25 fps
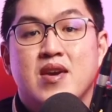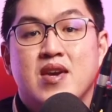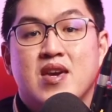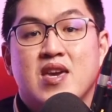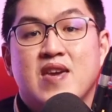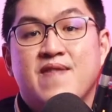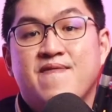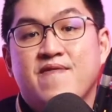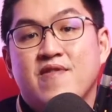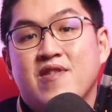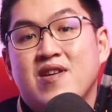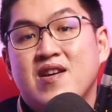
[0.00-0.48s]

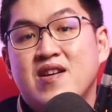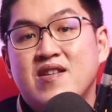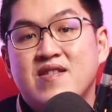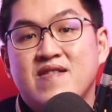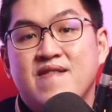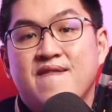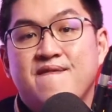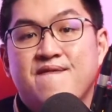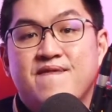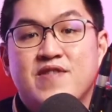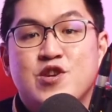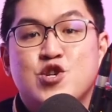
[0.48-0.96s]
If you are
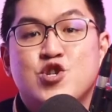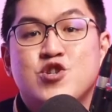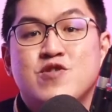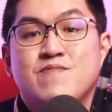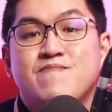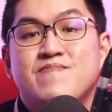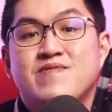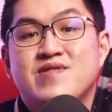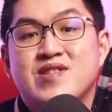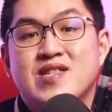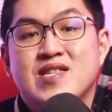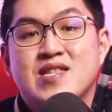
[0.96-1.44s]
a visual
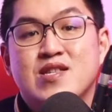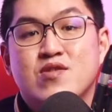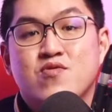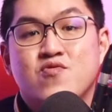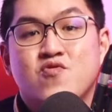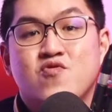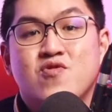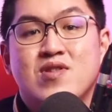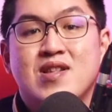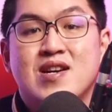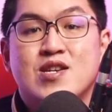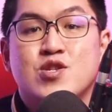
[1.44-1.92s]
person
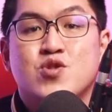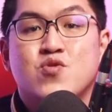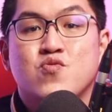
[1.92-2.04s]
who likes